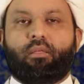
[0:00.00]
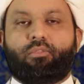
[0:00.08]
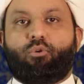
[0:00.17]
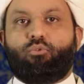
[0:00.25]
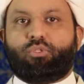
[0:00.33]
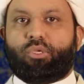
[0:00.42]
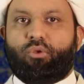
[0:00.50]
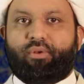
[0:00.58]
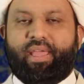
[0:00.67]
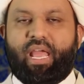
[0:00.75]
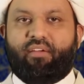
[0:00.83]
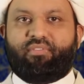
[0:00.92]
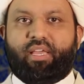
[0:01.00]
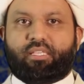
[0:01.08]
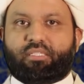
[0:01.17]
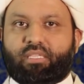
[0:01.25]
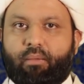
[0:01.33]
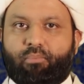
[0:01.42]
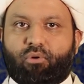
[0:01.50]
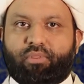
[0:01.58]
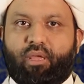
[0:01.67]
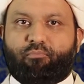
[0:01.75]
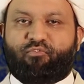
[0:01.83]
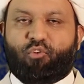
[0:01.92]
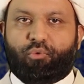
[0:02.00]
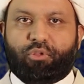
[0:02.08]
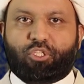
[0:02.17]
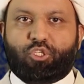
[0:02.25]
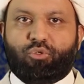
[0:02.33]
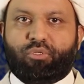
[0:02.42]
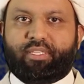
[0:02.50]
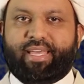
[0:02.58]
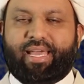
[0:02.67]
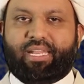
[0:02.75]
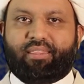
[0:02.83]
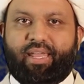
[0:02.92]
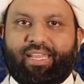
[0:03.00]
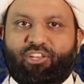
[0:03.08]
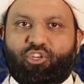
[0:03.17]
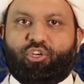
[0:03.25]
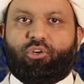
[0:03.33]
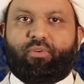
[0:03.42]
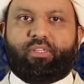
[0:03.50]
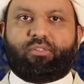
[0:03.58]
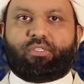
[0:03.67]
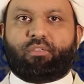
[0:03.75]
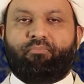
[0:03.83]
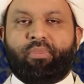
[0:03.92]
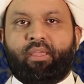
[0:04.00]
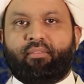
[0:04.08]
those who don't have that sabr, that fortitude, that endurance,